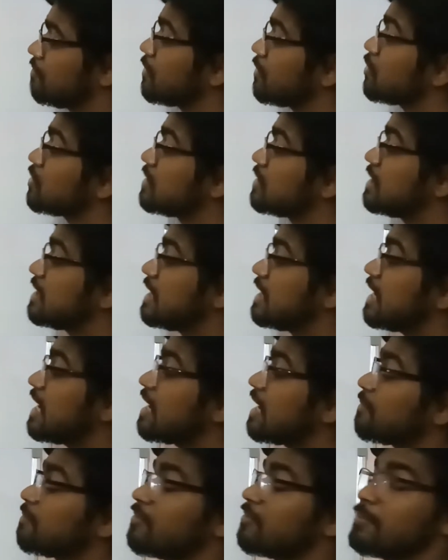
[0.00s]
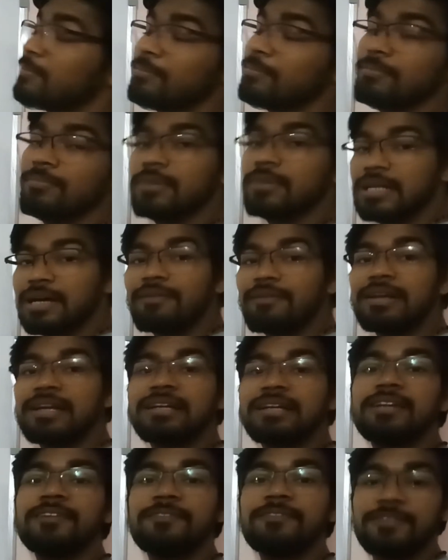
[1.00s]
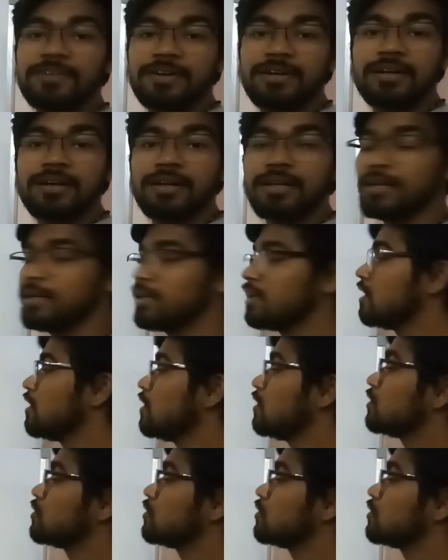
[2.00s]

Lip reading: because they are traveling differently.